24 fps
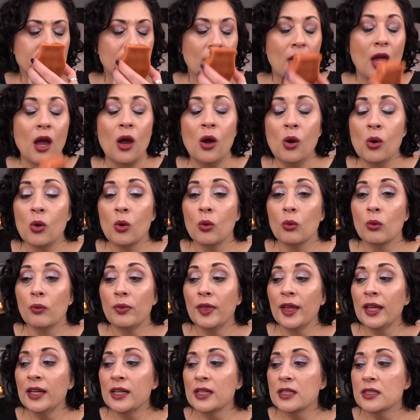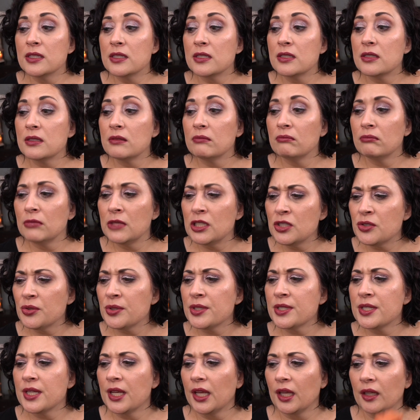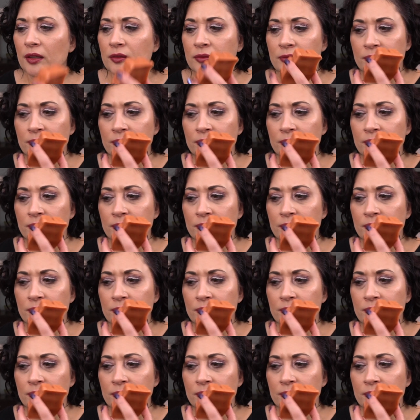Oh, that is interesting.